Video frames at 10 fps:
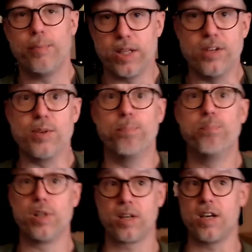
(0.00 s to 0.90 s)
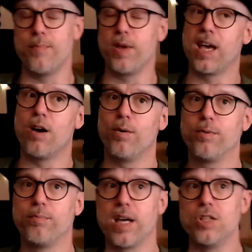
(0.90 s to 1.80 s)
but there's a book coming out
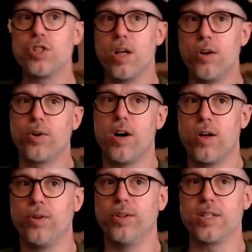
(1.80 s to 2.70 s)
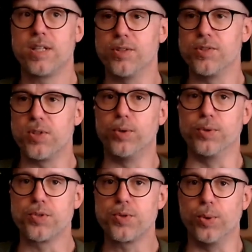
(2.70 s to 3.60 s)
by Sean O'Connell that tells the
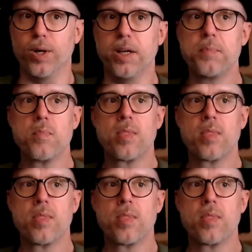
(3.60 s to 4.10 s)
whole story.